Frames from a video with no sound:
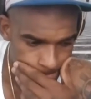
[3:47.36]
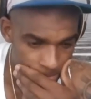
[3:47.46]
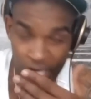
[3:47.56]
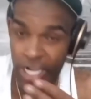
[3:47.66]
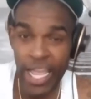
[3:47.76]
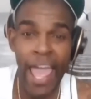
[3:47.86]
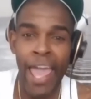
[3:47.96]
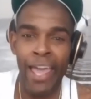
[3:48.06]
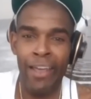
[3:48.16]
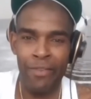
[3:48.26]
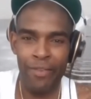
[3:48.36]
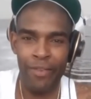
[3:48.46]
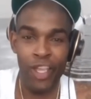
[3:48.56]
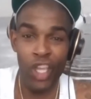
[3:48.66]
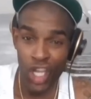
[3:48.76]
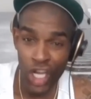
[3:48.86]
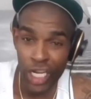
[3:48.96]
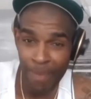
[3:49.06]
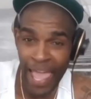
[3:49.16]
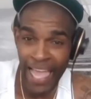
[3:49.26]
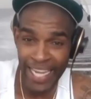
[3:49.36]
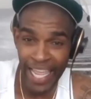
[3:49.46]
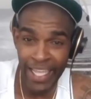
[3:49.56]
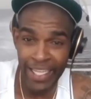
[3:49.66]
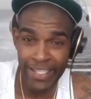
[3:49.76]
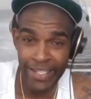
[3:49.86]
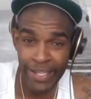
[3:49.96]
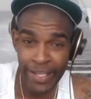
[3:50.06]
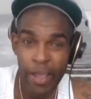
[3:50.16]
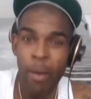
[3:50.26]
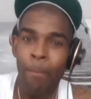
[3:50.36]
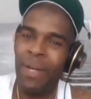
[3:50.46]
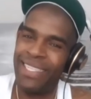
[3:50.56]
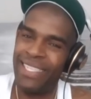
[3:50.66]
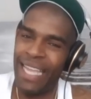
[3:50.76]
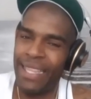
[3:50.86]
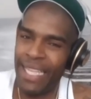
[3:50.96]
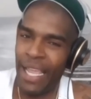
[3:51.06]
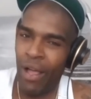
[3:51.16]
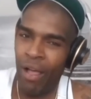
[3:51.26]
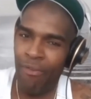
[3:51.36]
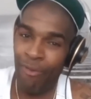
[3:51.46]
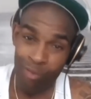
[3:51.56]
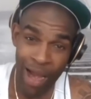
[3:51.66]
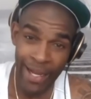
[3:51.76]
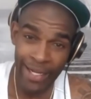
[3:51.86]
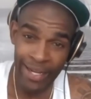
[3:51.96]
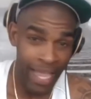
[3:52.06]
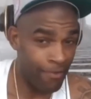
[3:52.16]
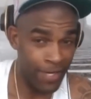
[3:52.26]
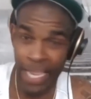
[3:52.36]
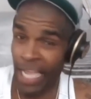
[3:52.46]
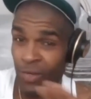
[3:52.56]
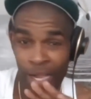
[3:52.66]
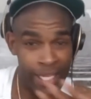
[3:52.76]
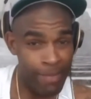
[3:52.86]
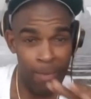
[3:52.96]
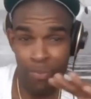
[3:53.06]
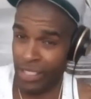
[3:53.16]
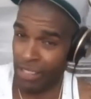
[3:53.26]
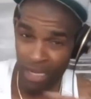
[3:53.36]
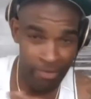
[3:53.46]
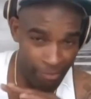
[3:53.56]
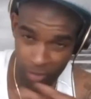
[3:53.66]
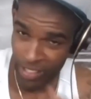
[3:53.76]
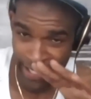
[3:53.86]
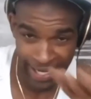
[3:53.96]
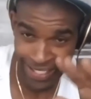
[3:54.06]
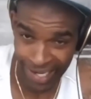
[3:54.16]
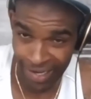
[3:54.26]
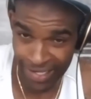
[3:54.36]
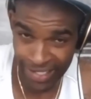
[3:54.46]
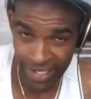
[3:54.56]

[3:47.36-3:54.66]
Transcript: you're gonna have good and bad days, but set the day off right. Every day I try and get my push-ups done before the day starts.